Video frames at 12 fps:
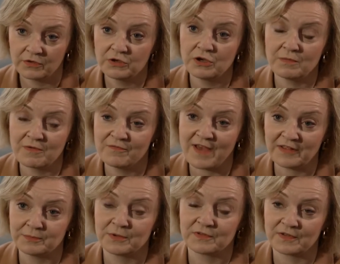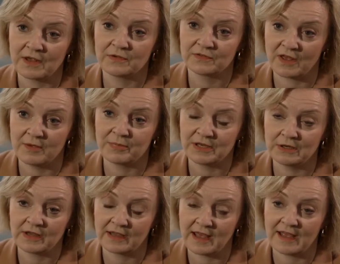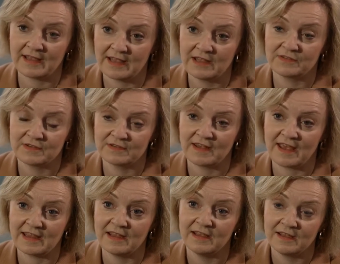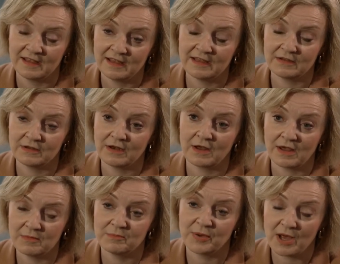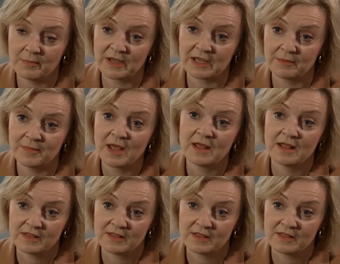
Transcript: the new investment zones that I've been looking at here today, you know, in Birmingham.